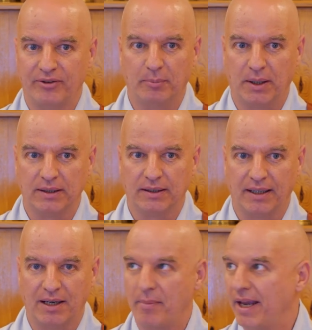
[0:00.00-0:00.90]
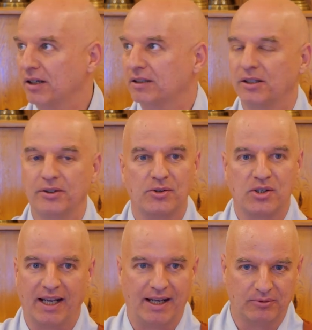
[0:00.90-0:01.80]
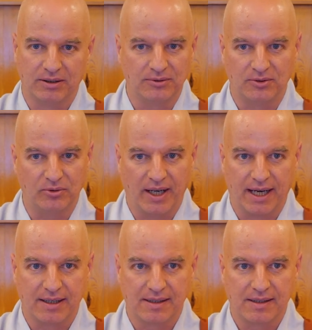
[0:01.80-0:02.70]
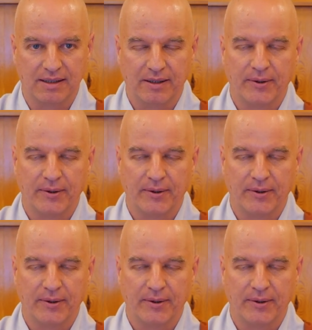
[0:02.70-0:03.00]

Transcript: the body and may not understand what to do next